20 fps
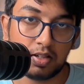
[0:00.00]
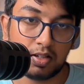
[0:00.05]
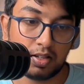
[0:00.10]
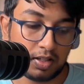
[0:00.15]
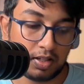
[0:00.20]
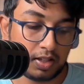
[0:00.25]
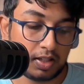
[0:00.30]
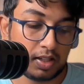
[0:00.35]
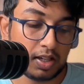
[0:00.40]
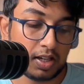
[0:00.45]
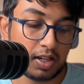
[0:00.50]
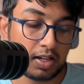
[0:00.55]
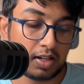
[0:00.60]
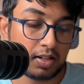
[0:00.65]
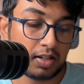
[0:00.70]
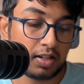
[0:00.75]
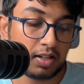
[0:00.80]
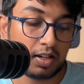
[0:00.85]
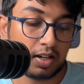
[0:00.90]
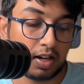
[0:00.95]
Here,
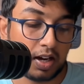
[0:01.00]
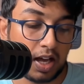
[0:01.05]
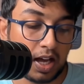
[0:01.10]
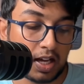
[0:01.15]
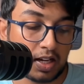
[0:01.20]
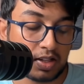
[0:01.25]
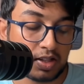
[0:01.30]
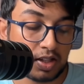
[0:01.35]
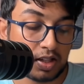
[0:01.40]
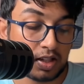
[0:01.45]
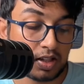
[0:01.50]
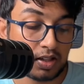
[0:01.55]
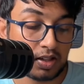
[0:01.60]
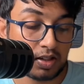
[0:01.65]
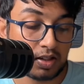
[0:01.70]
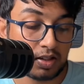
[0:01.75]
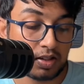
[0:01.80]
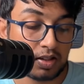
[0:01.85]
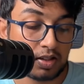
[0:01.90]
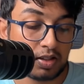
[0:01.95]
larger,
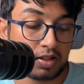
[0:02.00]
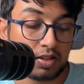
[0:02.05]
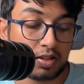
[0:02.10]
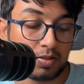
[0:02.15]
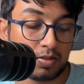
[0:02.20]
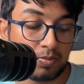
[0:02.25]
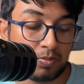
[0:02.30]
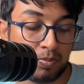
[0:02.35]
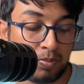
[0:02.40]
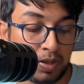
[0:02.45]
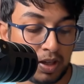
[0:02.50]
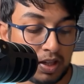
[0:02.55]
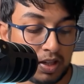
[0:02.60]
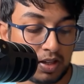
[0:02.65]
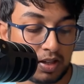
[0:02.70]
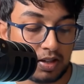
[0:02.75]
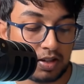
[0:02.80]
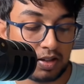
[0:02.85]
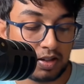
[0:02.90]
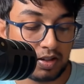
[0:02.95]
big.
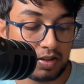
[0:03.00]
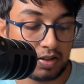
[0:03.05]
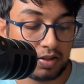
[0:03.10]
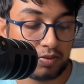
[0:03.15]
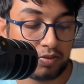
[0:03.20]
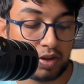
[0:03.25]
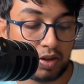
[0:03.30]
If you